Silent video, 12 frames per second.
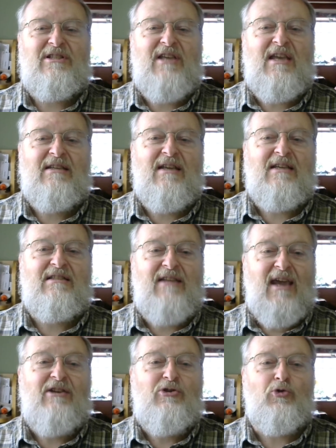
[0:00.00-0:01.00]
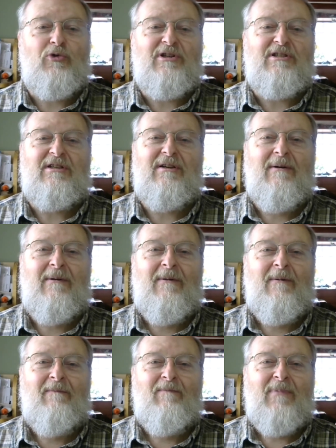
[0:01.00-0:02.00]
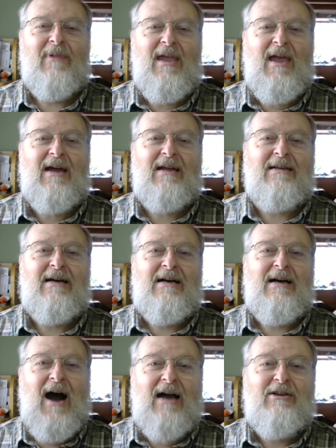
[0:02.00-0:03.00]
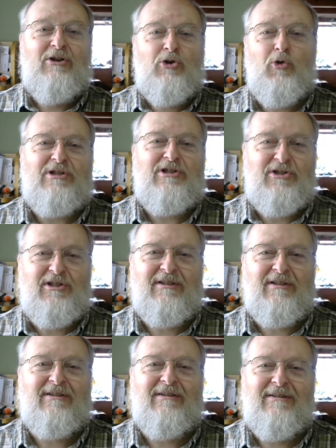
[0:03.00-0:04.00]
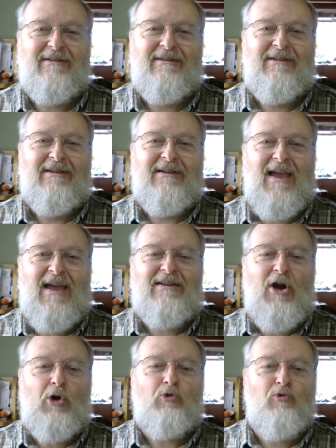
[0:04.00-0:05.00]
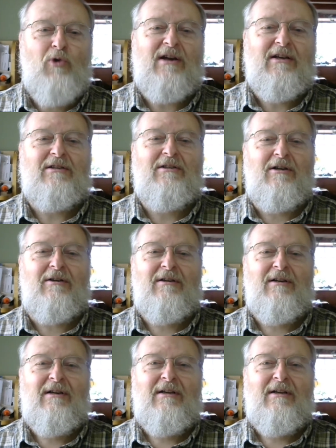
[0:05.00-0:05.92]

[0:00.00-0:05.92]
seen as dangerous and unchristian and heretical.